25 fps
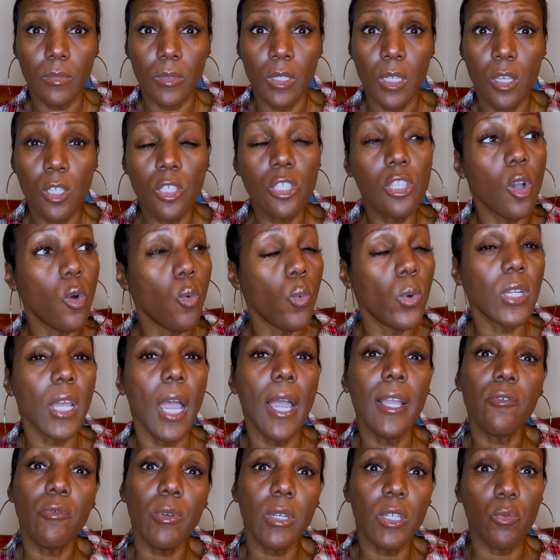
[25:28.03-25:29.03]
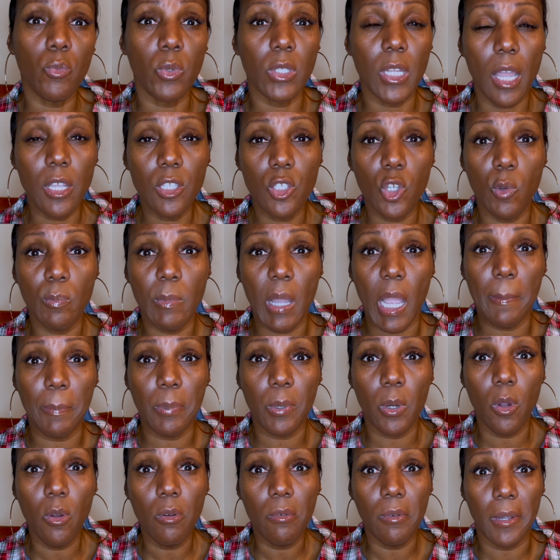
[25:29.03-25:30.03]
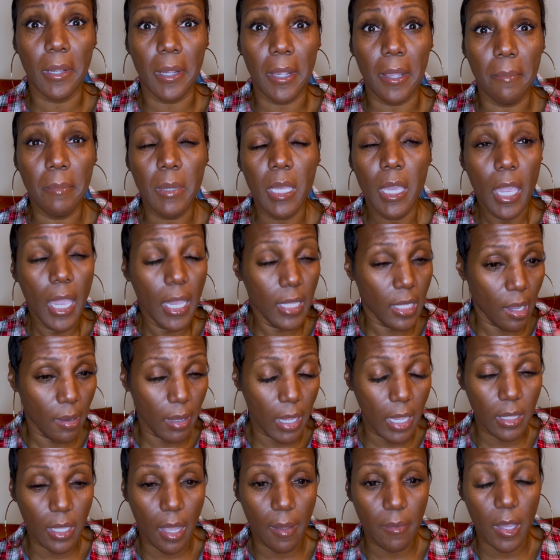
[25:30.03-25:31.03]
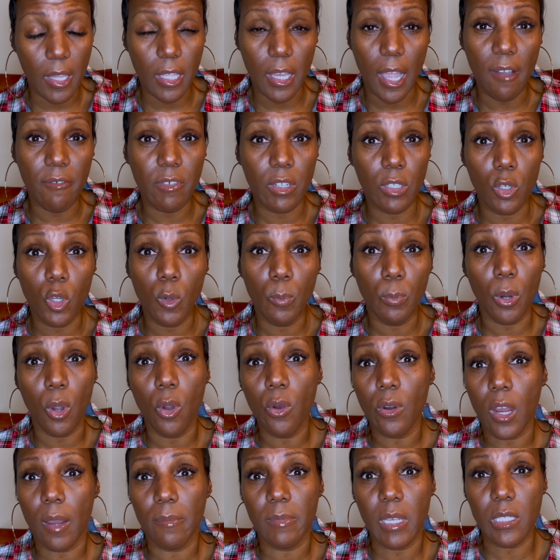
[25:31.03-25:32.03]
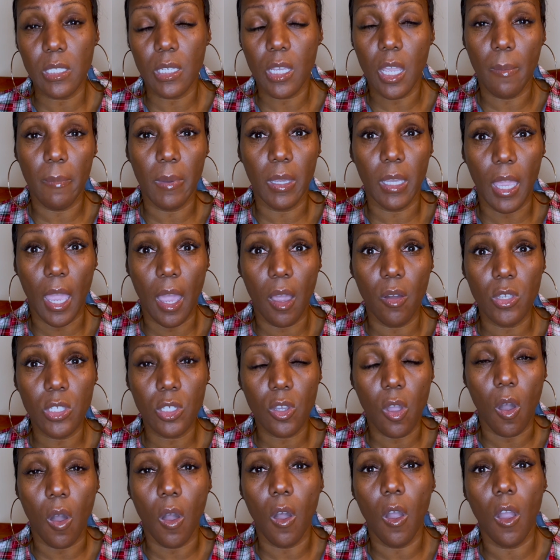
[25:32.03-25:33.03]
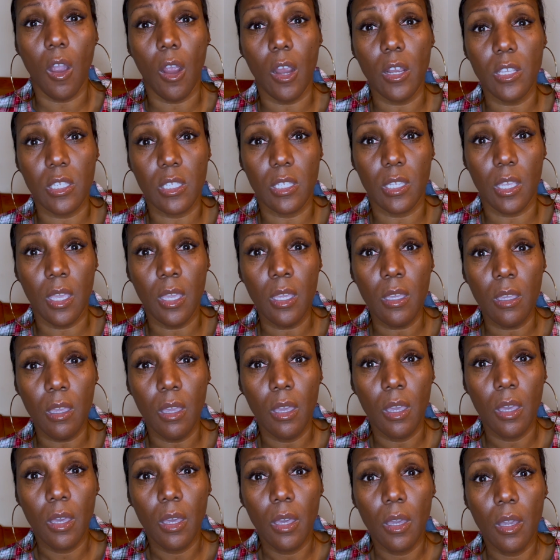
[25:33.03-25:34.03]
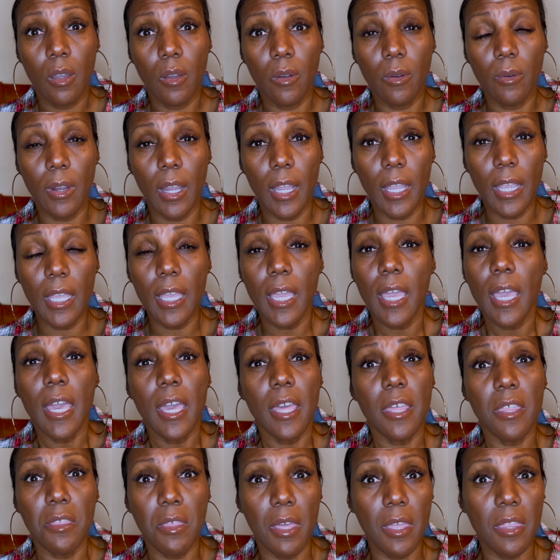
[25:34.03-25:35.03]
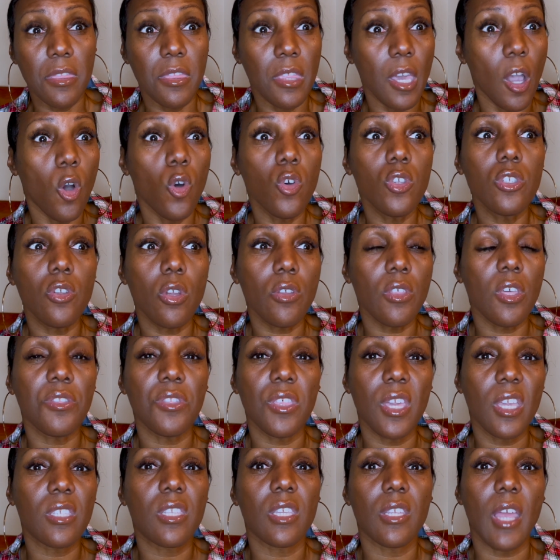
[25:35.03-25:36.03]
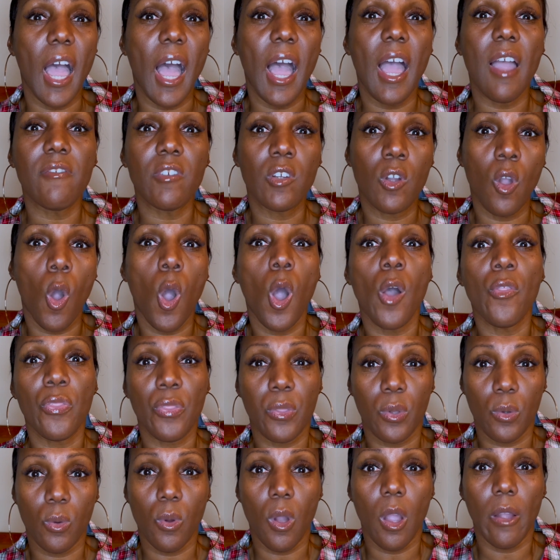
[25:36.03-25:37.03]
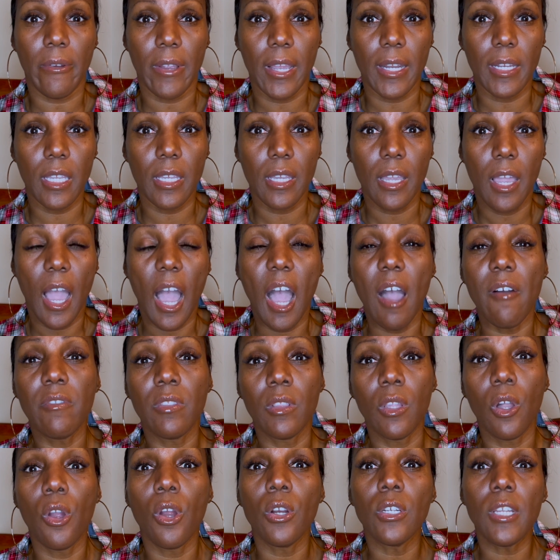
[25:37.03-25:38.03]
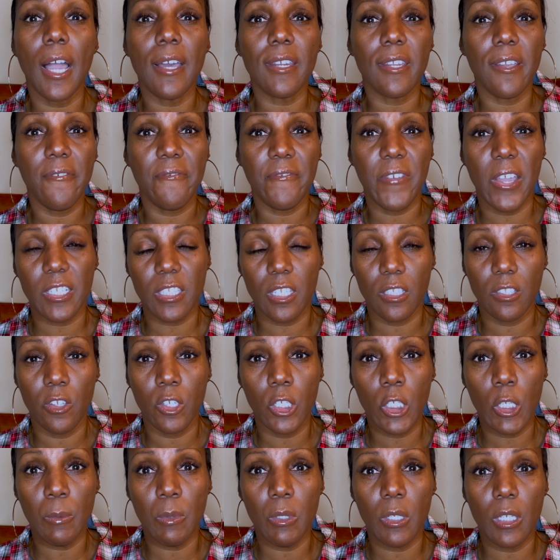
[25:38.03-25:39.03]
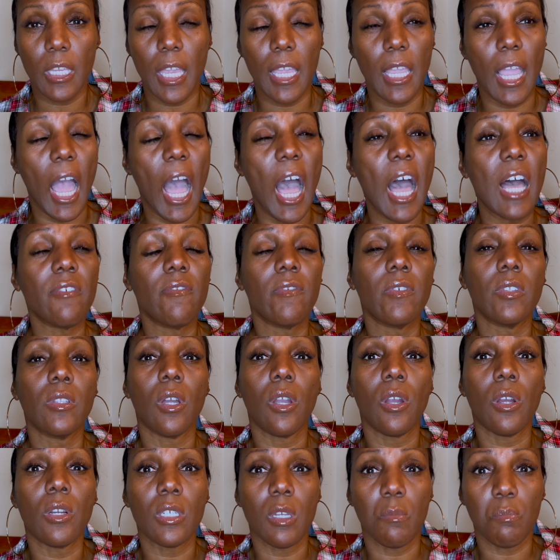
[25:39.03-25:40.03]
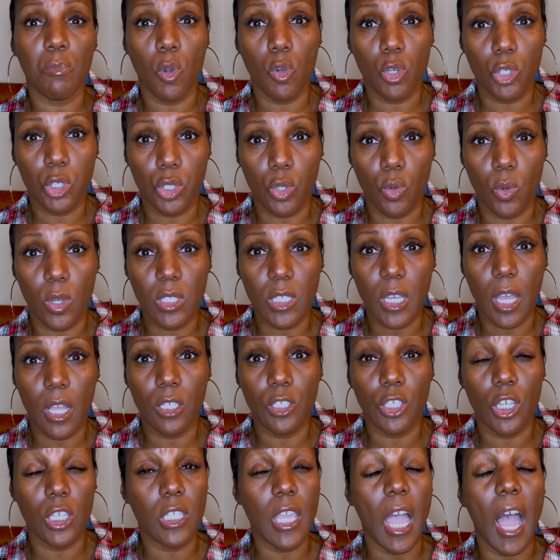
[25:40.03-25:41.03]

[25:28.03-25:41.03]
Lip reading: So when I do my program, and I have a new program that's coming out, it's called Heart Sync, right? Those are the things that I've gone through already. I've learned how to effectively communicate. I've learned emotional intelligence.